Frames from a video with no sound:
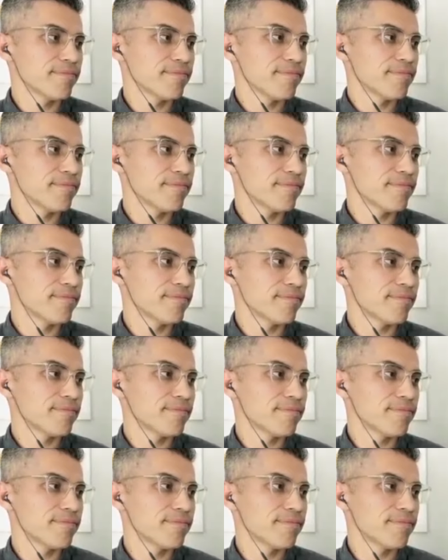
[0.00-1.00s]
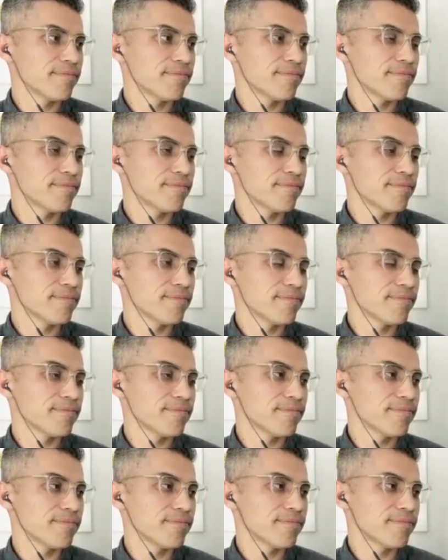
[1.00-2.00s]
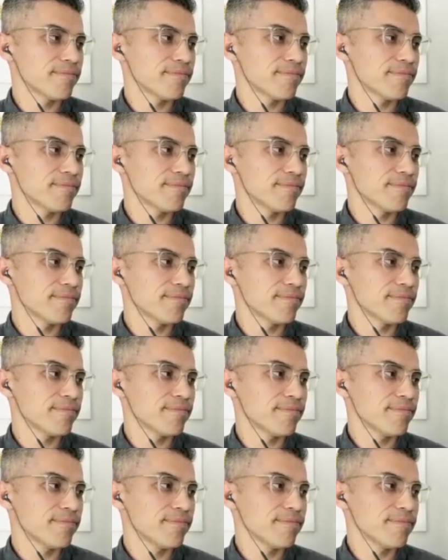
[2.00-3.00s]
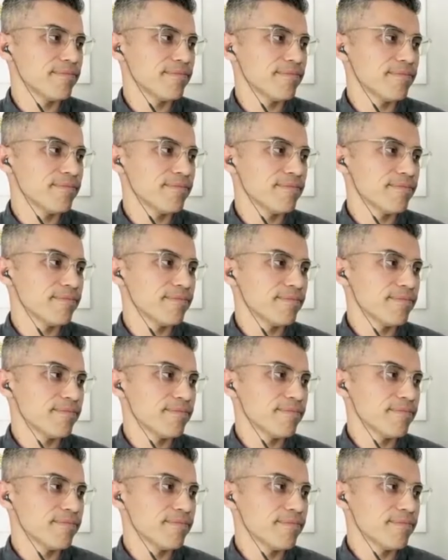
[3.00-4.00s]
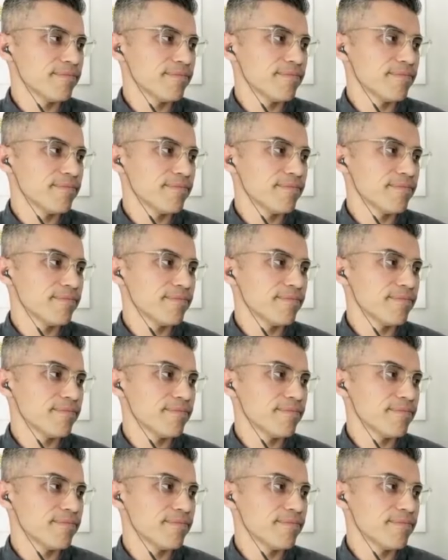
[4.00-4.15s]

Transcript: The person shown says nothing.